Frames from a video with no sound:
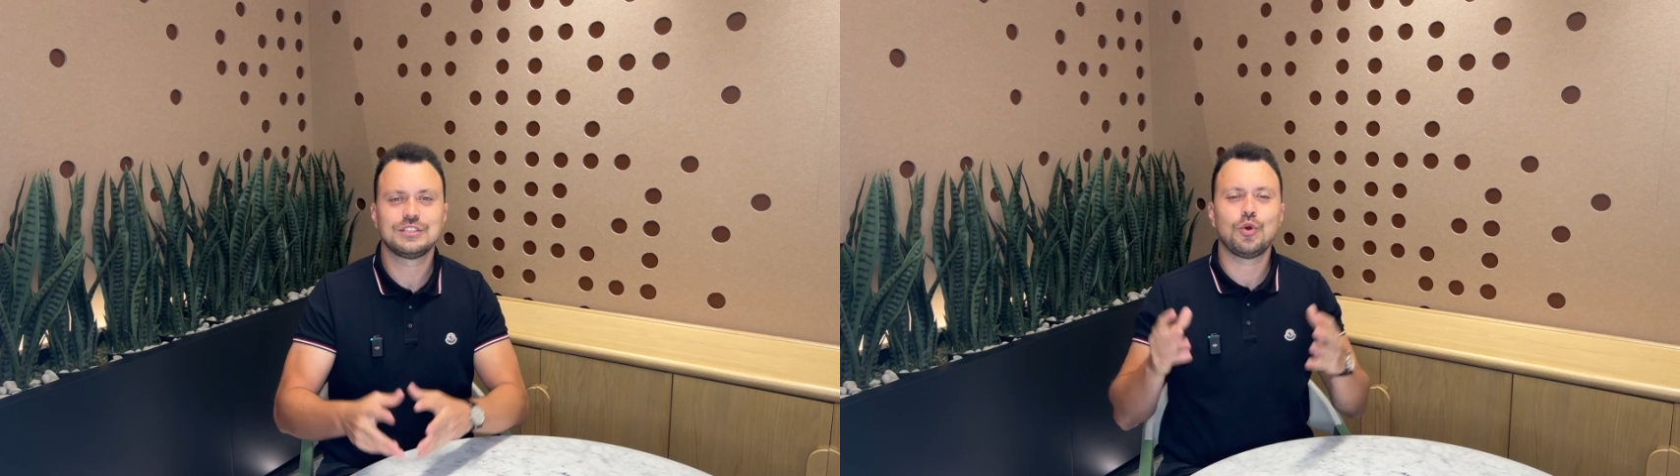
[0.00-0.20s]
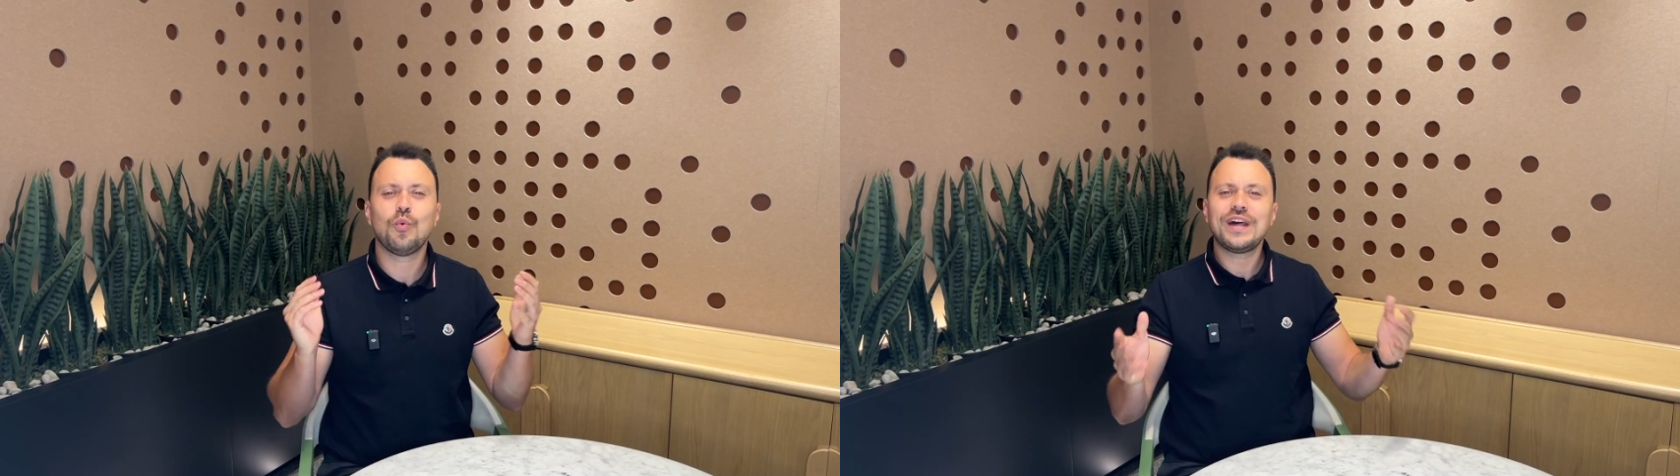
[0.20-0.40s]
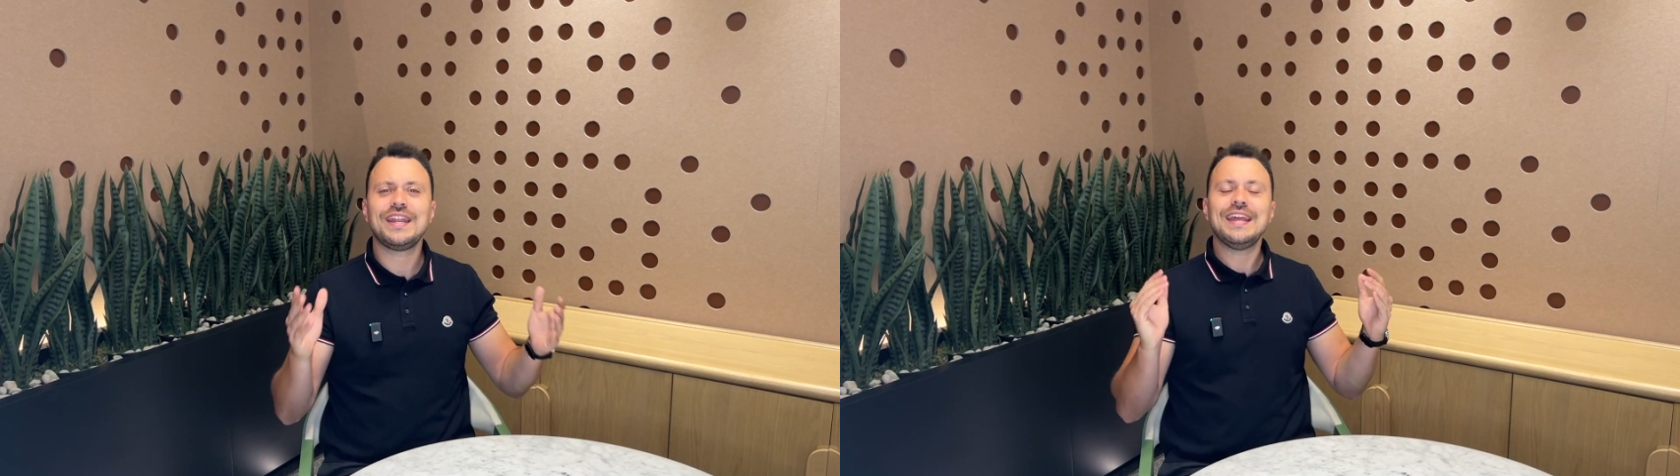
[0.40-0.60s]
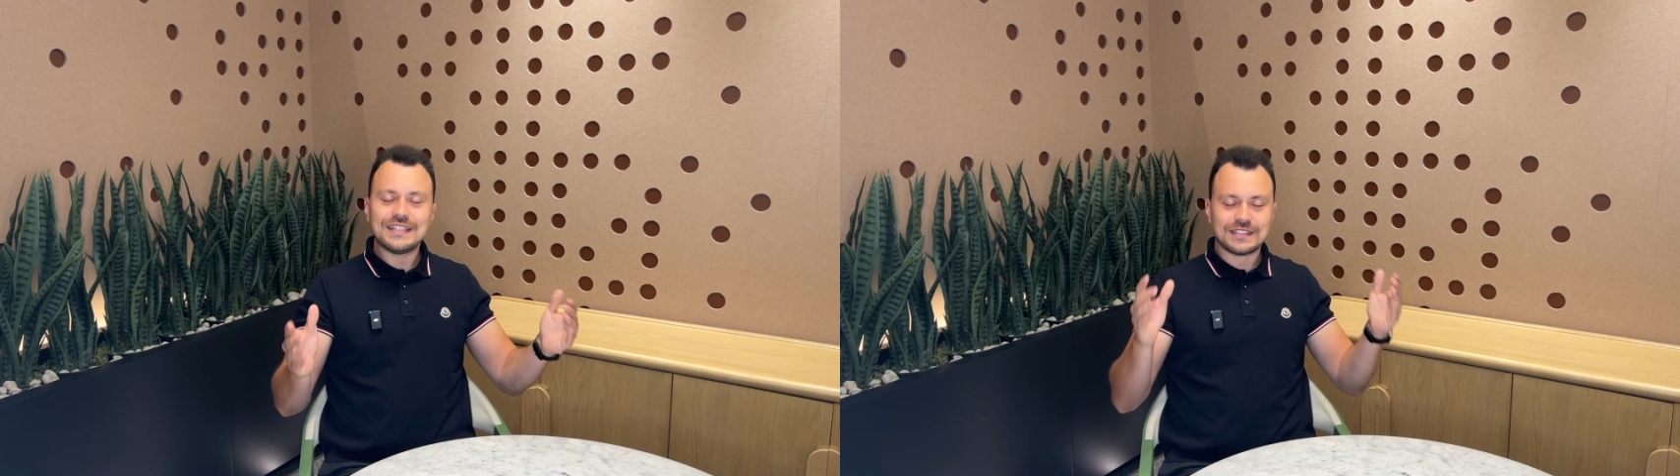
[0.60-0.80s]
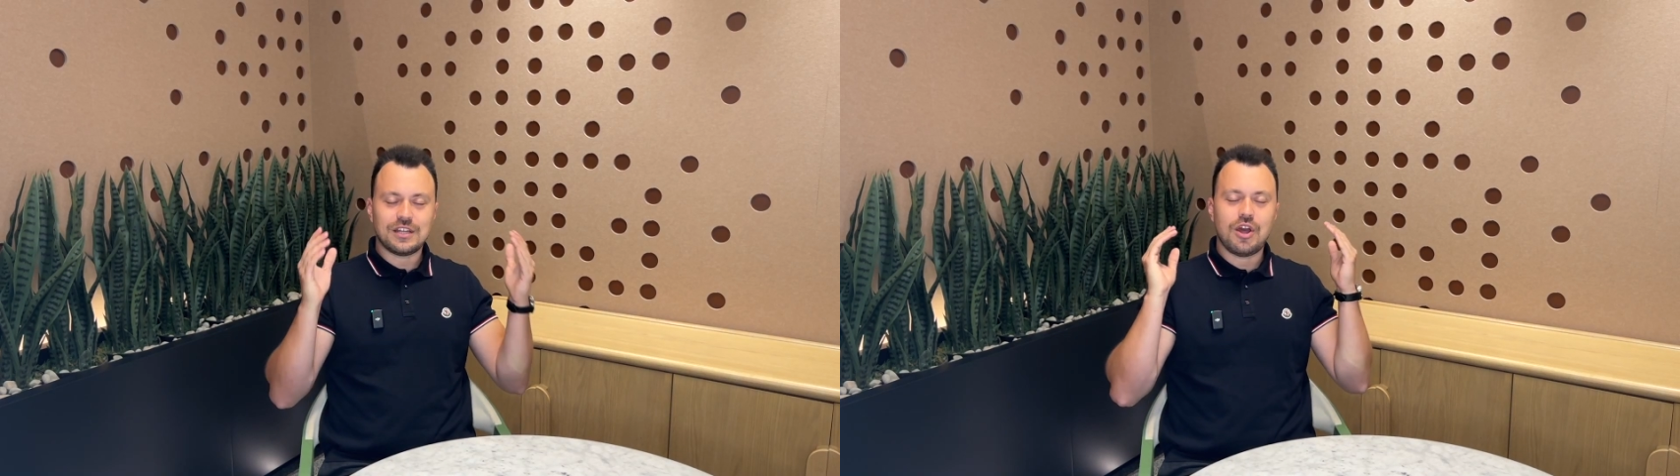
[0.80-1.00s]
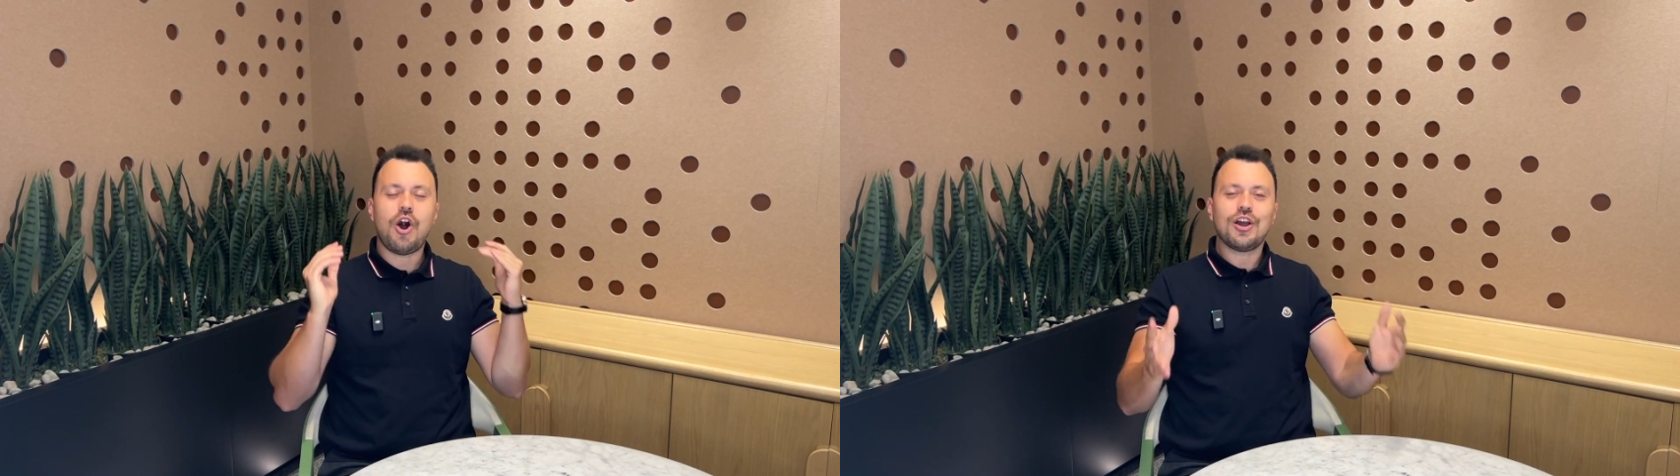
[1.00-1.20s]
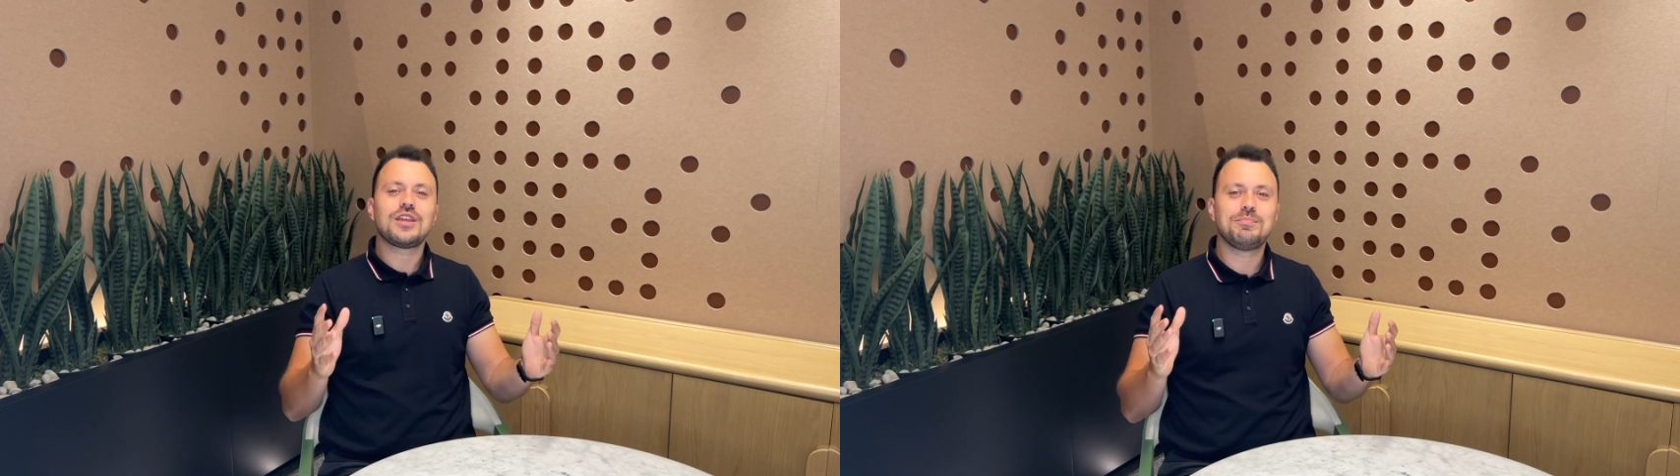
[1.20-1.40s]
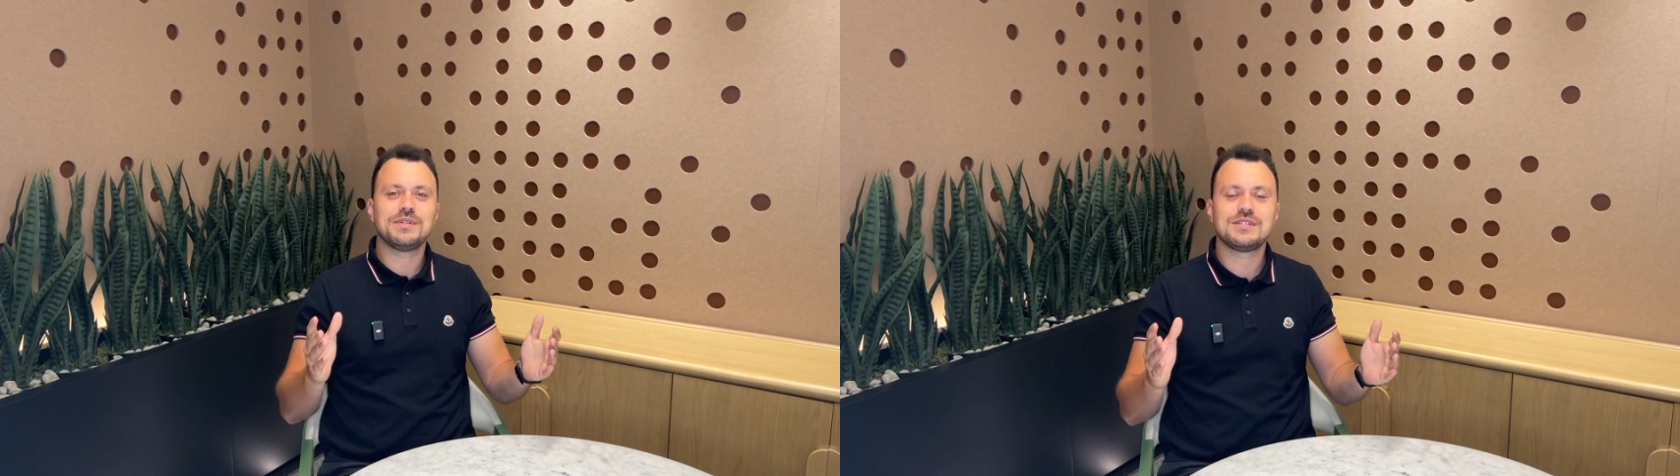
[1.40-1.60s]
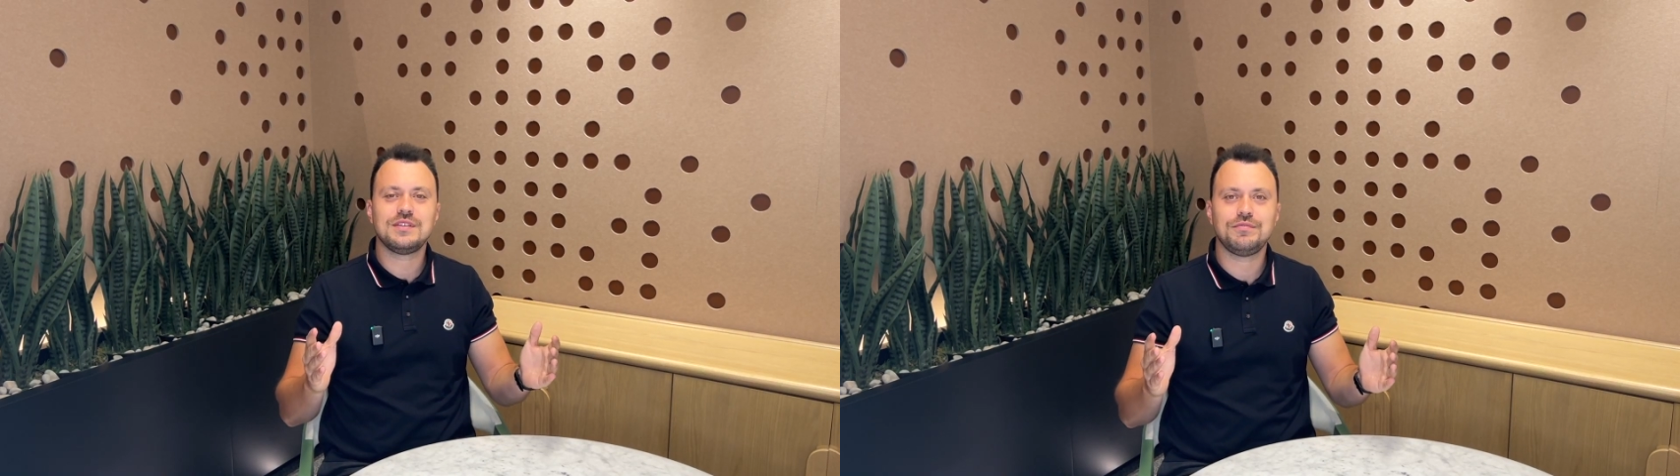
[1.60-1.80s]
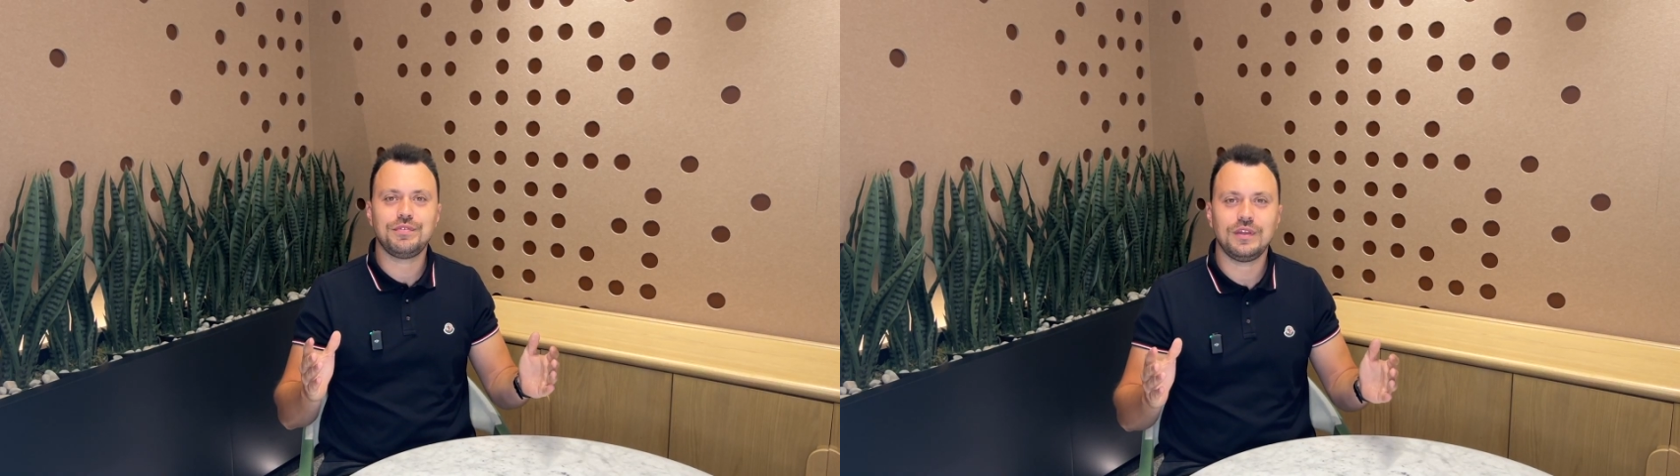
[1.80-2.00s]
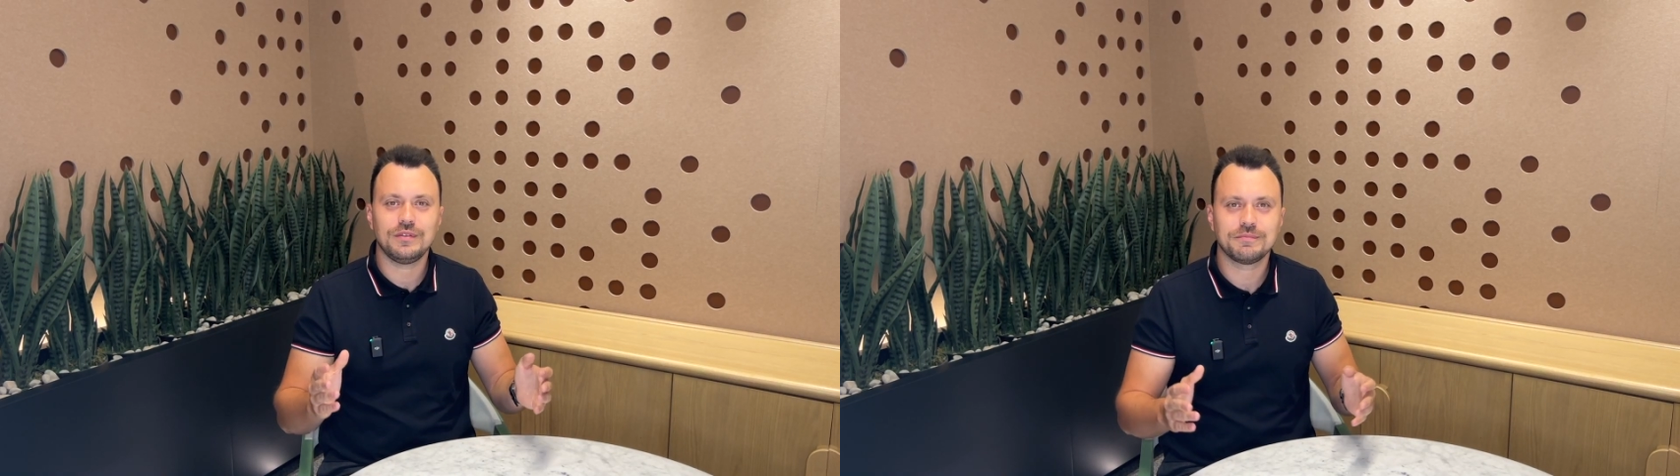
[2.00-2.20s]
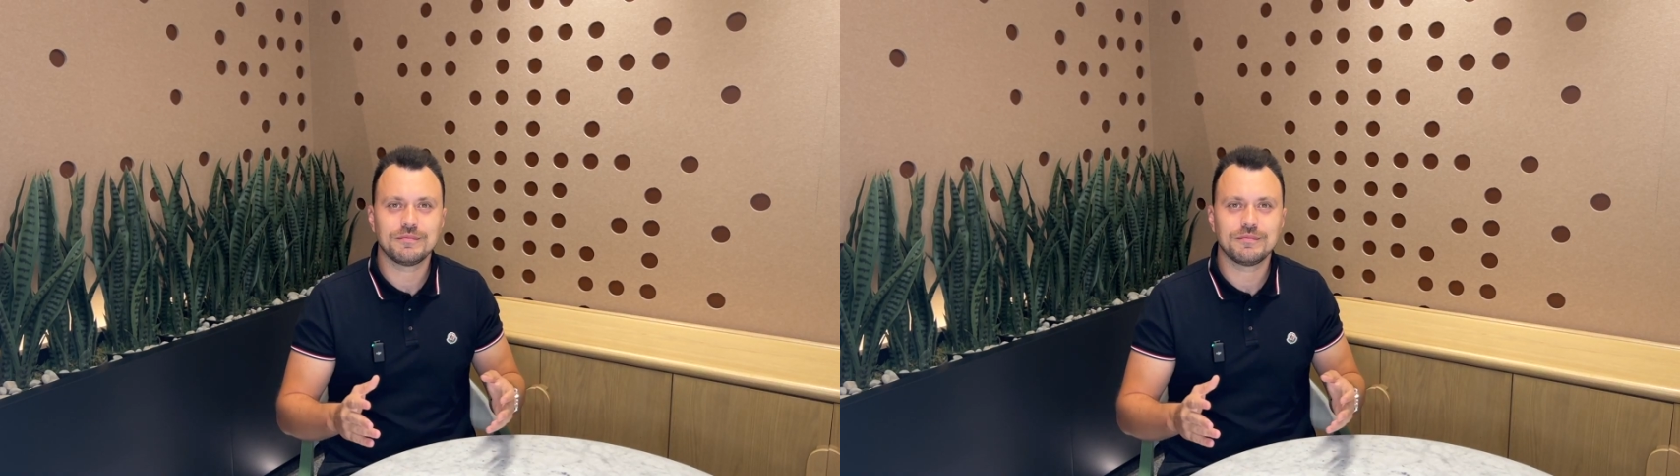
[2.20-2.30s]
So what is an occupancy fee?